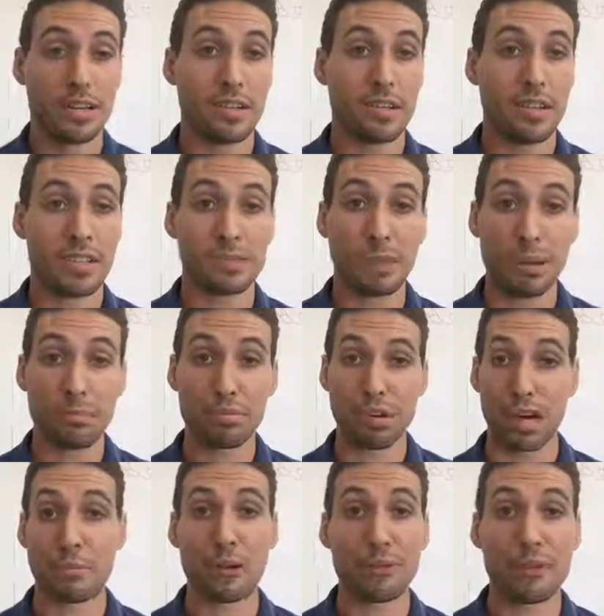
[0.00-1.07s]
it's my
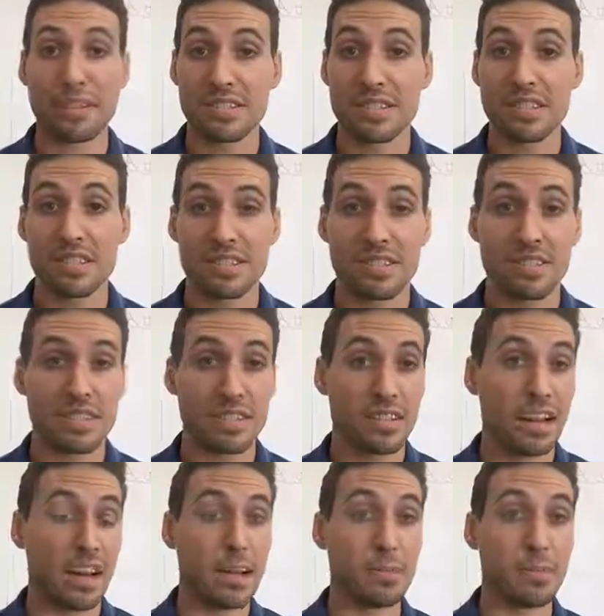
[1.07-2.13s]
primary residence.
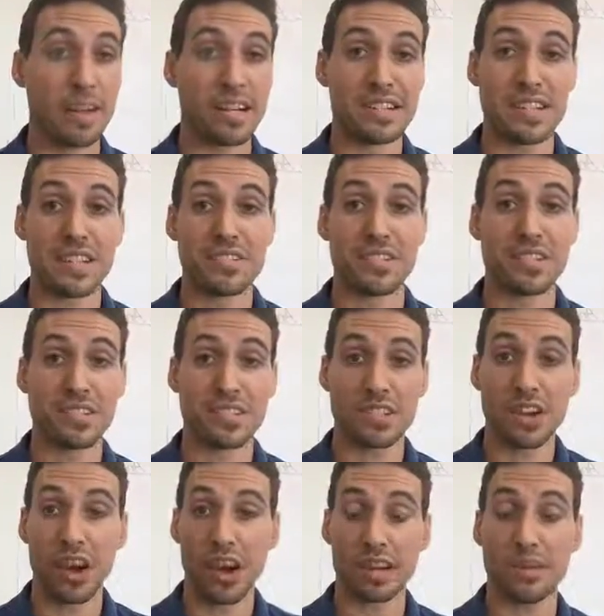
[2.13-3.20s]
My intention is to
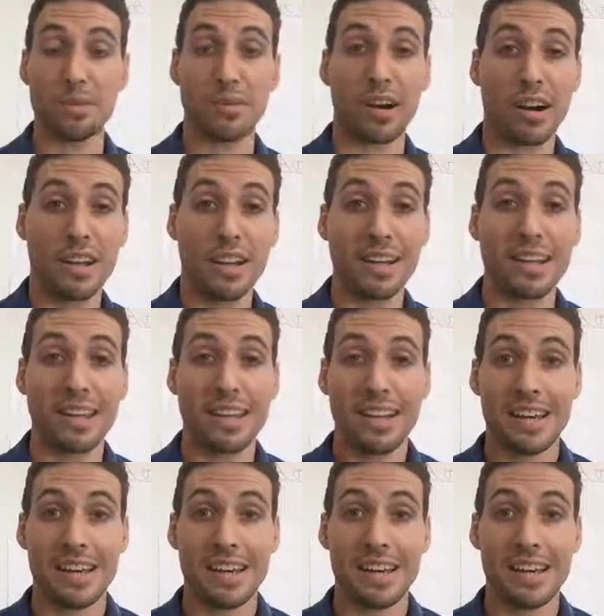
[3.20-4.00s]
occupy it.